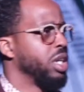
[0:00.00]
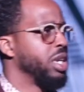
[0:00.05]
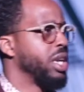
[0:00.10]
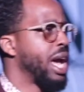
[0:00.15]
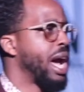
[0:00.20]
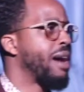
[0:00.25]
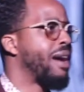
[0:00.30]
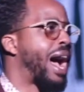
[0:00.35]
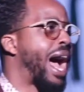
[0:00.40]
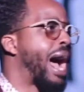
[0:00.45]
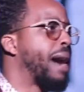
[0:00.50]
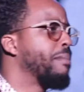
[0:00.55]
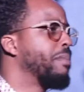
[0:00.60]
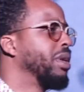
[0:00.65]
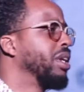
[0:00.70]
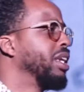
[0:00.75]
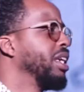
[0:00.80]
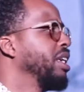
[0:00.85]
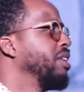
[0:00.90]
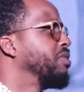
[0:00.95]
Now, I
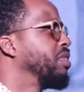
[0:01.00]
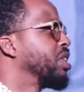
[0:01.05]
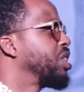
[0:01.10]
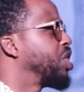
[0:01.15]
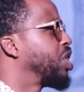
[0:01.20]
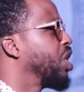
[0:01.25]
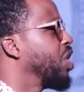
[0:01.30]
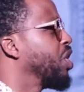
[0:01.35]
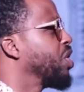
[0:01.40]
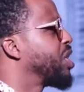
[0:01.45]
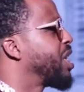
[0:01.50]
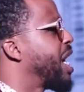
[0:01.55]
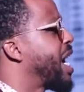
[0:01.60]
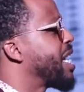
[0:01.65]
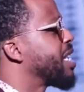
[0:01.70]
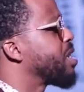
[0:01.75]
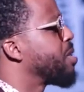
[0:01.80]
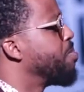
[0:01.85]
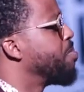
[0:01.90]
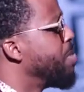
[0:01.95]
believe the church
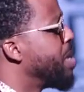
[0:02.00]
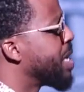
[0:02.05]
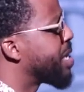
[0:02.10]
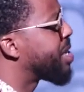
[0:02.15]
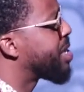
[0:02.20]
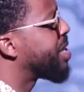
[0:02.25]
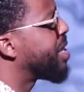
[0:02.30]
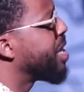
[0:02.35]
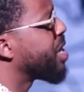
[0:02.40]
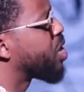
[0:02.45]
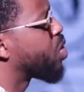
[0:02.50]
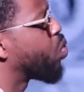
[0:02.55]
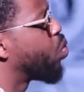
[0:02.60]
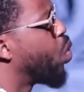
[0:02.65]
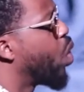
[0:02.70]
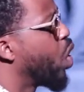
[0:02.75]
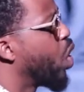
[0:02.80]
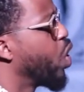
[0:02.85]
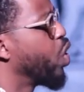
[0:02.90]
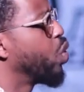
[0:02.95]
has missed this
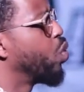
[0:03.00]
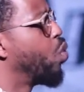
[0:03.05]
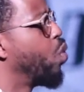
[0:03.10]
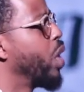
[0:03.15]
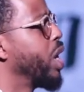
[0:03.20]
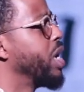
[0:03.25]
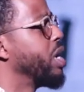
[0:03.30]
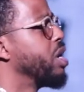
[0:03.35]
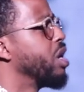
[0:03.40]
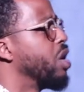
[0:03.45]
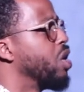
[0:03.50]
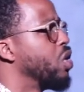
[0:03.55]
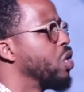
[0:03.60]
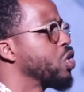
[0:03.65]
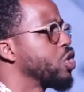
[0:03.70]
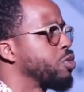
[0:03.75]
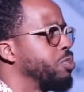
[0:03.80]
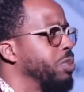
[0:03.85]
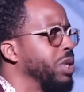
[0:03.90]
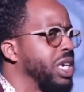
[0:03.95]
word
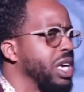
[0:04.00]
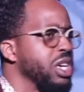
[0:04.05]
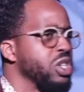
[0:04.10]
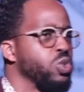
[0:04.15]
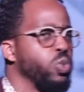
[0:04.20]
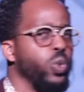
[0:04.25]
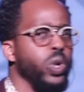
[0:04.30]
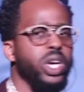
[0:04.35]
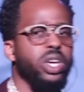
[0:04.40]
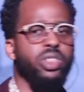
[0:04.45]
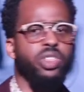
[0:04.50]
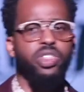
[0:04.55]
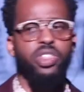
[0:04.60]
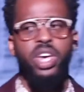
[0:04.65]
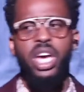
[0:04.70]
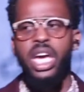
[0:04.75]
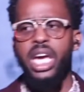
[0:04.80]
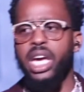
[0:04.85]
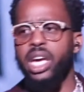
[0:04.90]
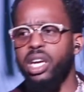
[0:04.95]
windows because we
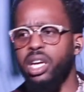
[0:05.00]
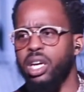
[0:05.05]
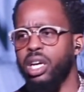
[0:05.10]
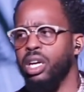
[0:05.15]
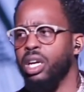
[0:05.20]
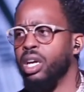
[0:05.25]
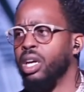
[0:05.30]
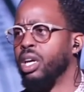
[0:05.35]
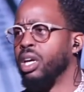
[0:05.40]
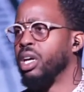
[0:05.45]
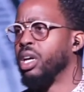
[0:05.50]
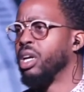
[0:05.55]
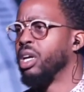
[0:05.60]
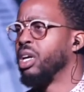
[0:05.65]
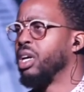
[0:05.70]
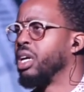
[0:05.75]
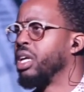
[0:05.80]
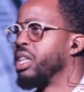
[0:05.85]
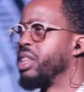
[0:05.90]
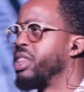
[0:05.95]
think
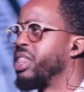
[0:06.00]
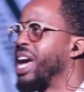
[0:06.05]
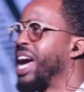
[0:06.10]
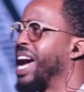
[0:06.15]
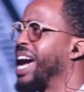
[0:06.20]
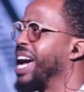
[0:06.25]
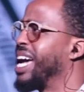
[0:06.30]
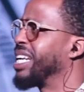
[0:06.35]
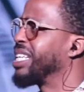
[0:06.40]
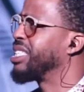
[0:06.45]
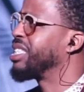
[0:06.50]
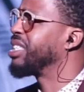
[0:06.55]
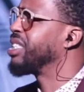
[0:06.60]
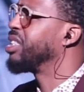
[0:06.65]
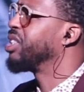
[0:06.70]
that